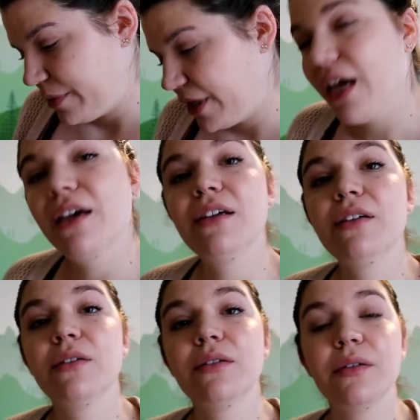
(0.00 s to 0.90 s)
But yeah,
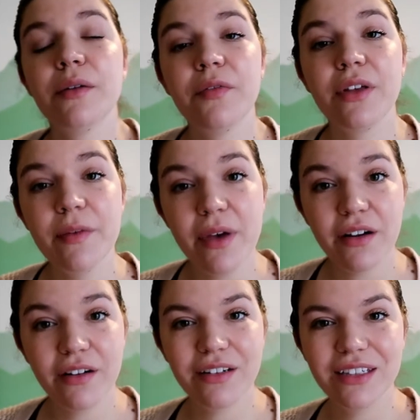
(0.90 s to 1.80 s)
feeling
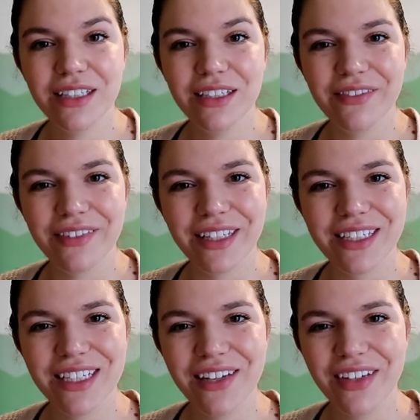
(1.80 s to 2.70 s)
better for
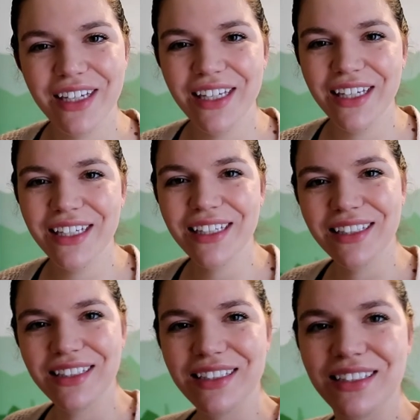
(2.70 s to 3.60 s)
Thanksgiving.